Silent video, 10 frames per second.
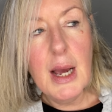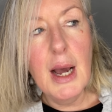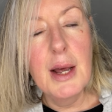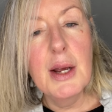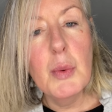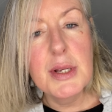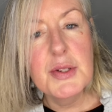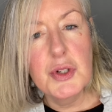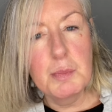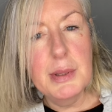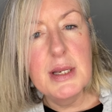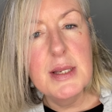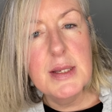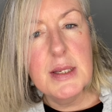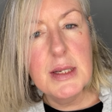And I wasn't at
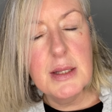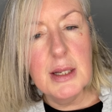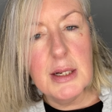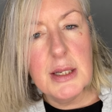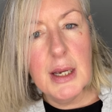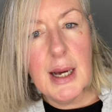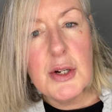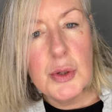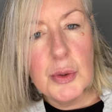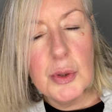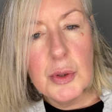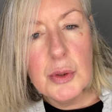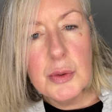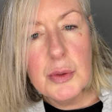peace that day at all.